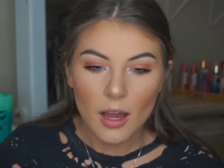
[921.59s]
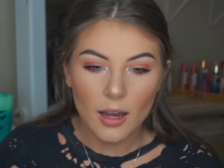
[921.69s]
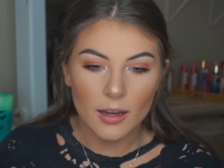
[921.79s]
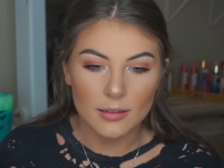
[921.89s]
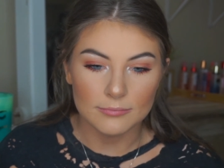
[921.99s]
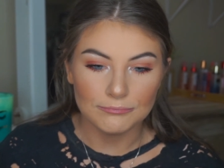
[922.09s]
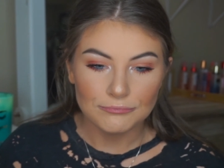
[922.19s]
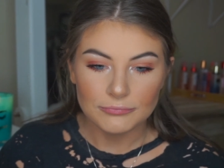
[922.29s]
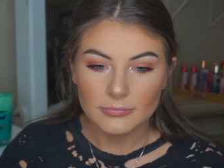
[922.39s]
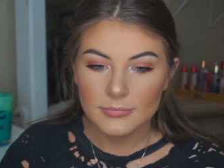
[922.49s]

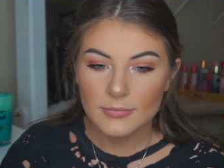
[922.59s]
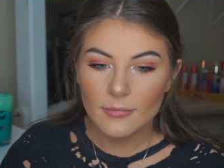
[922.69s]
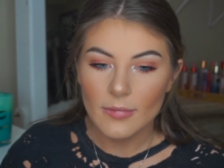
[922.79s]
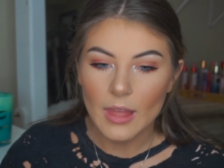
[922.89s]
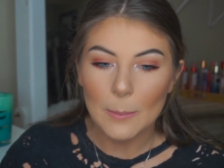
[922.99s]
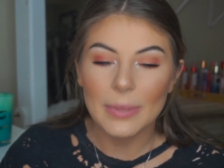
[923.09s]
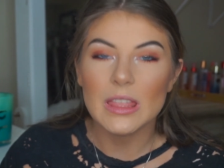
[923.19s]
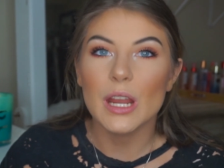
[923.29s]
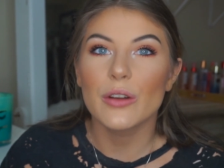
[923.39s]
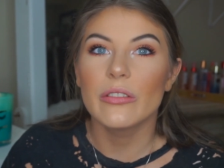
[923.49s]
But
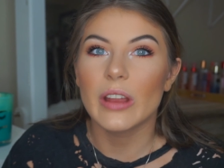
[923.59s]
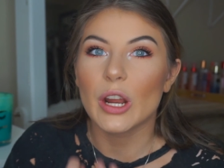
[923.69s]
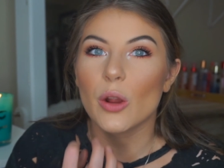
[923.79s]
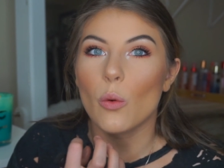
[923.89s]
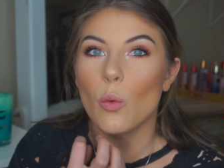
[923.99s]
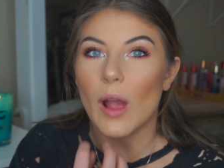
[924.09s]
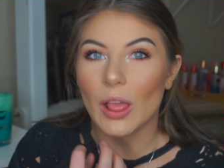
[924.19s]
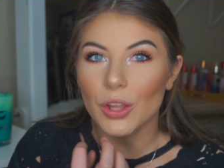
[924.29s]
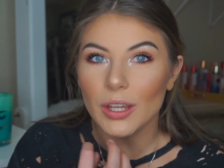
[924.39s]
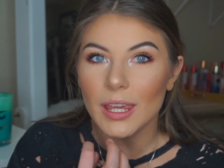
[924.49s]
they are very wet
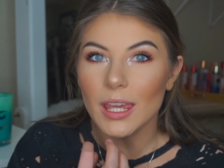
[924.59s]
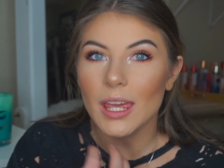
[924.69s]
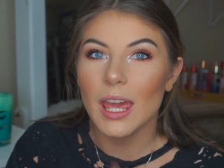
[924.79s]
looking,